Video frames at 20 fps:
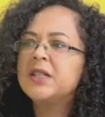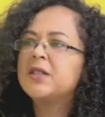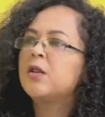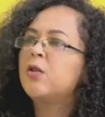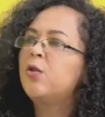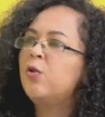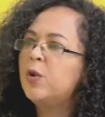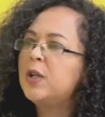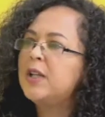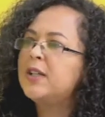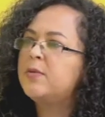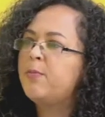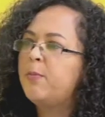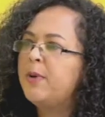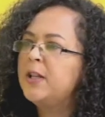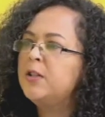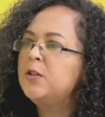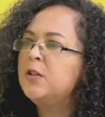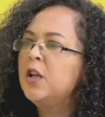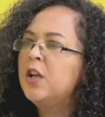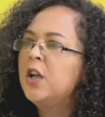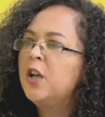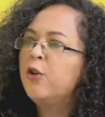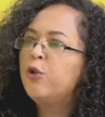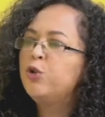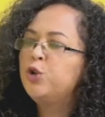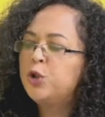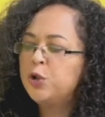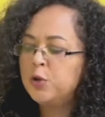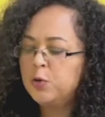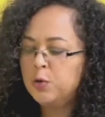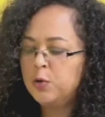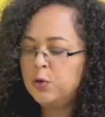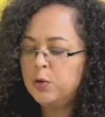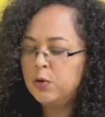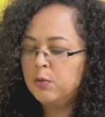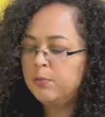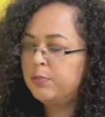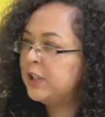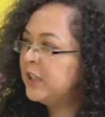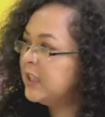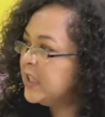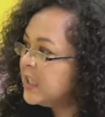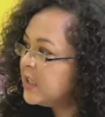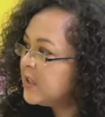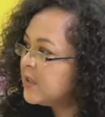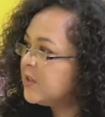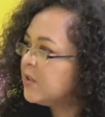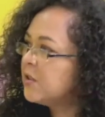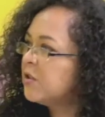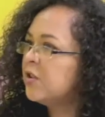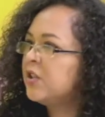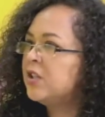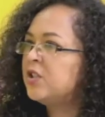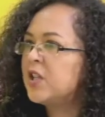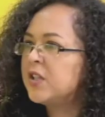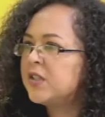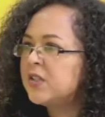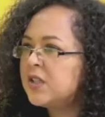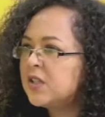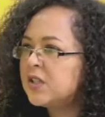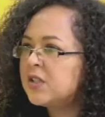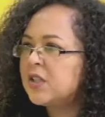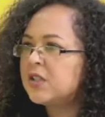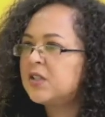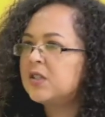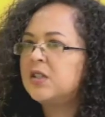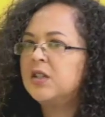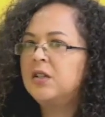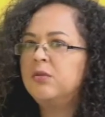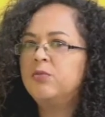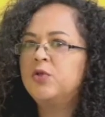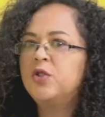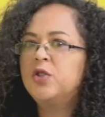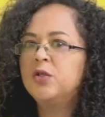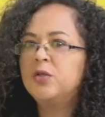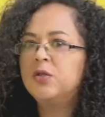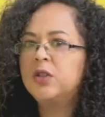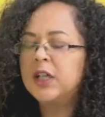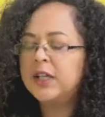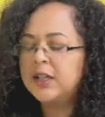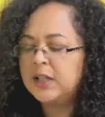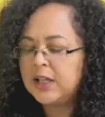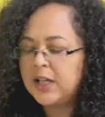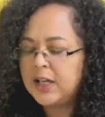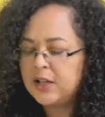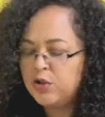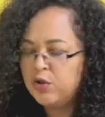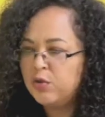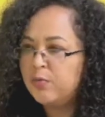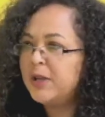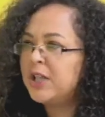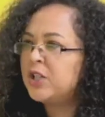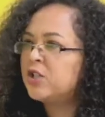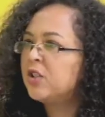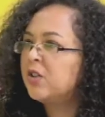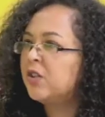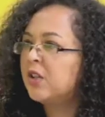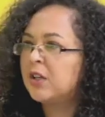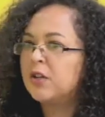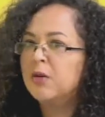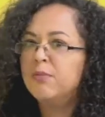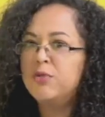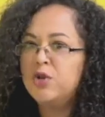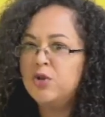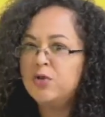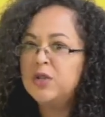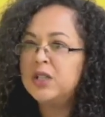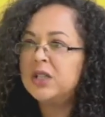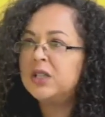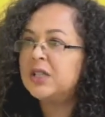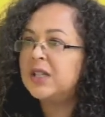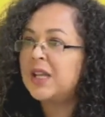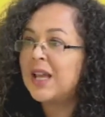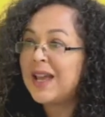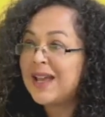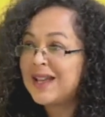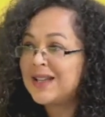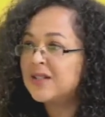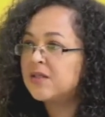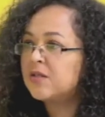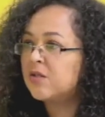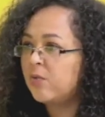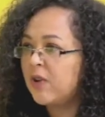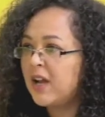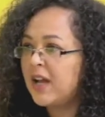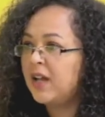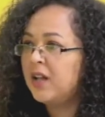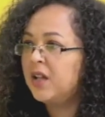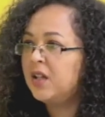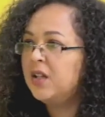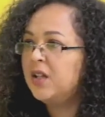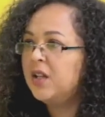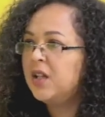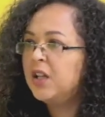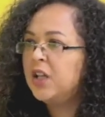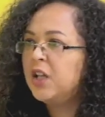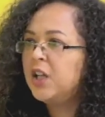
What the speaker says: call has been to police, to the justice system, to Caroline, you mentioned the community as well,